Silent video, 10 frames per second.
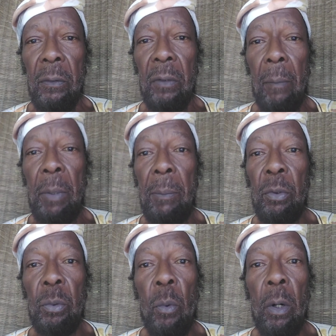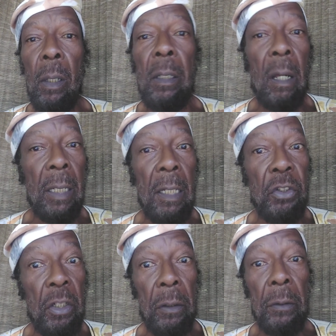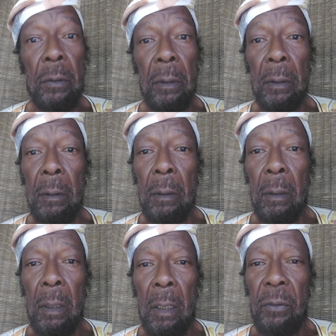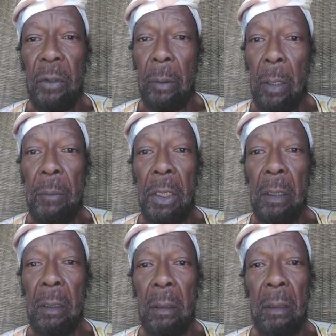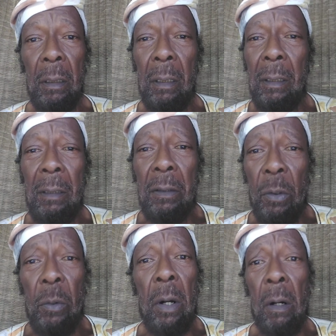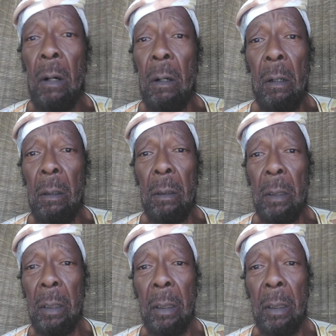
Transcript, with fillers: Some people's world are their children. See what I mean? Yeah, it's your world.